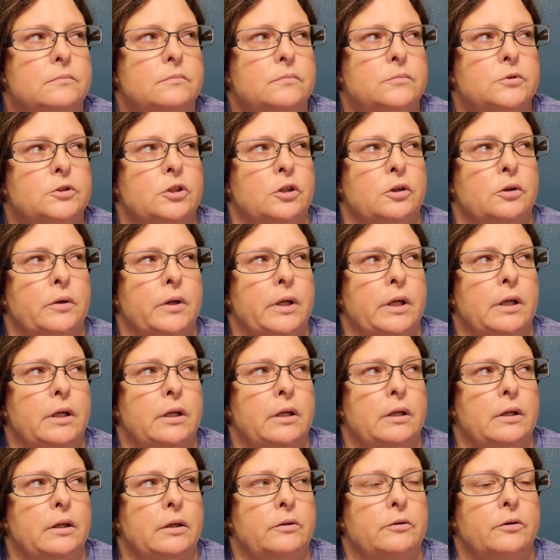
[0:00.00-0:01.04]
so
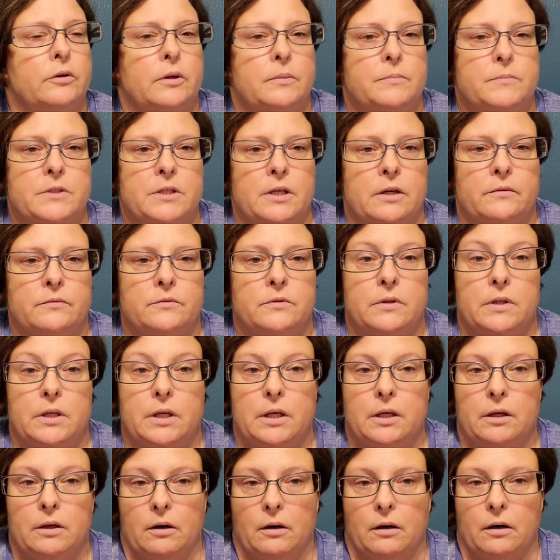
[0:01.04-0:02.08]
he took himself to
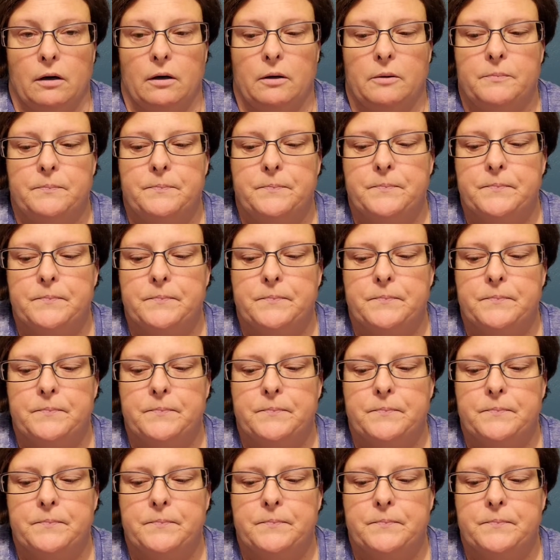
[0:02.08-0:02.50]
the ER,